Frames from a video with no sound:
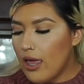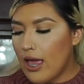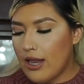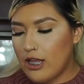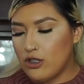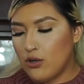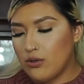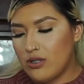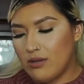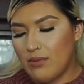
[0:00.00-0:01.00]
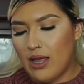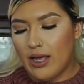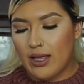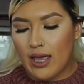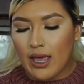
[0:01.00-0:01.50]
and I told him
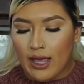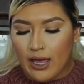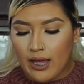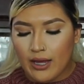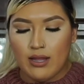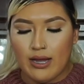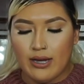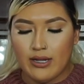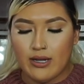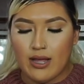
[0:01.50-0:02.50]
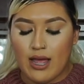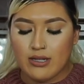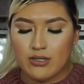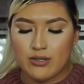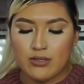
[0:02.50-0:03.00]
like, hey, like I need to
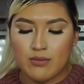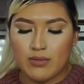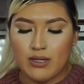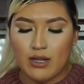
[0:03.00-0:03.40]
ask you something.